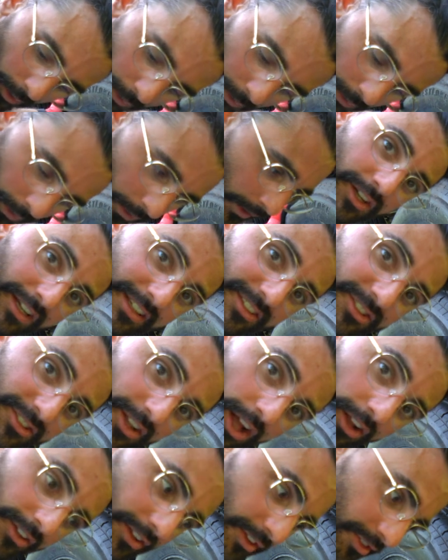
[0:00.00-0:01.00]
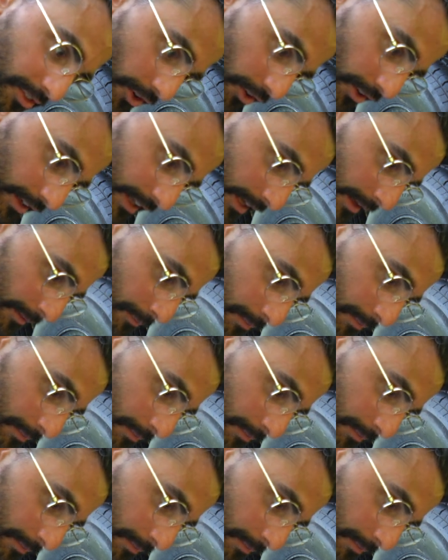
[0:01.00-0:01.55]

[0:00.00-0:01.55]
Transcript: That took a solid 30,